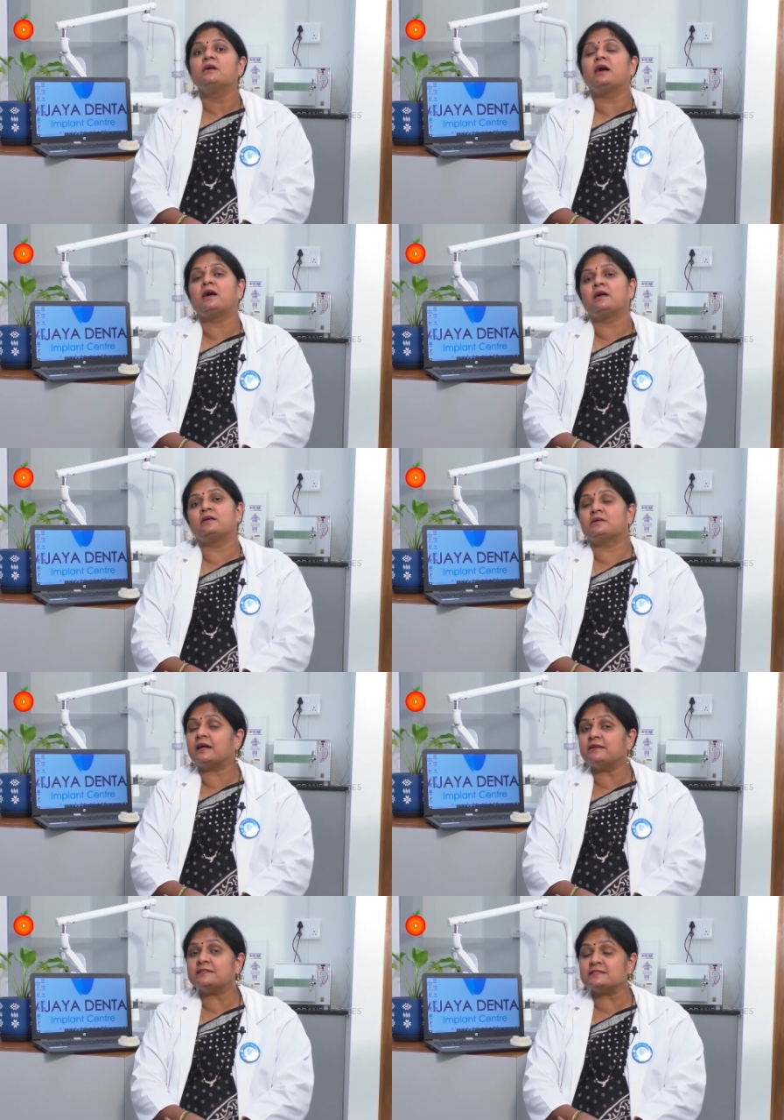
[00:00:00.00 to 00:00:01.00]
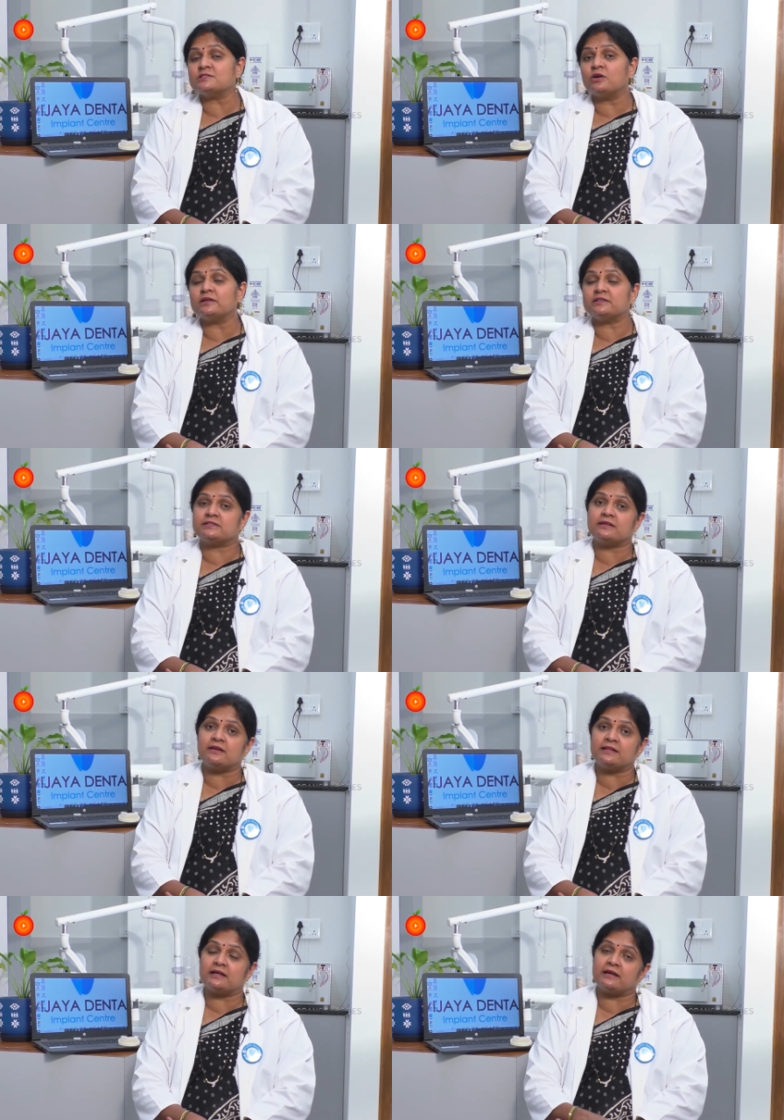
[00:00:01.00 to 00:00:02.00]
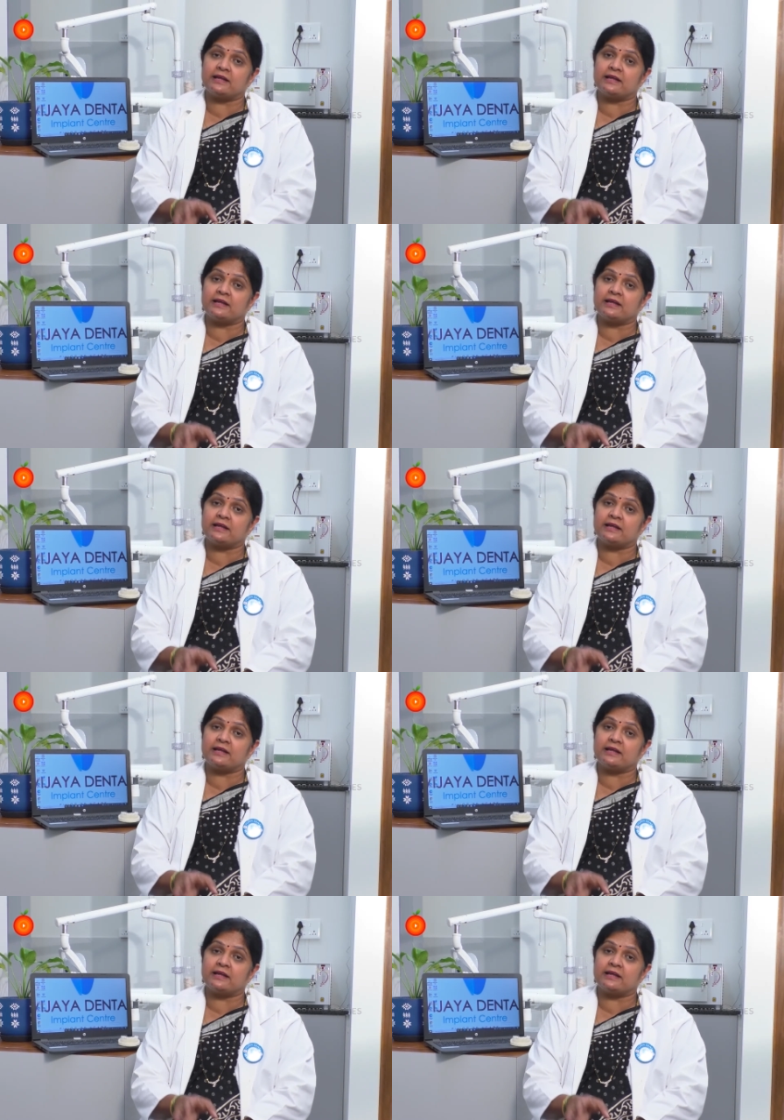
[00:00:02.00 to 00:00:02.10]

Uh, and this is not generally the,